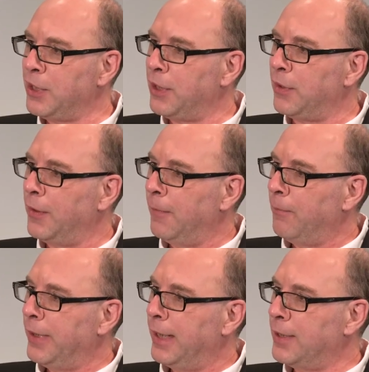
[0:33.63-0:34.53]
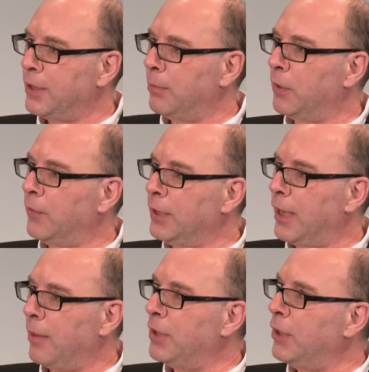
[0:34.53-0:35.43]
year, it's the perfect
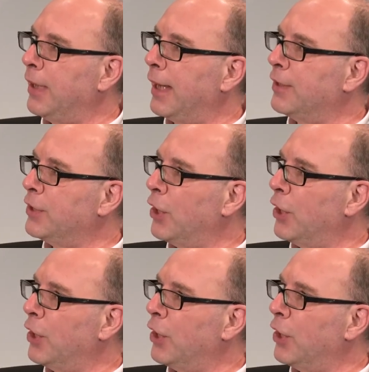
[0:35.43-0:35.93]
time to do that.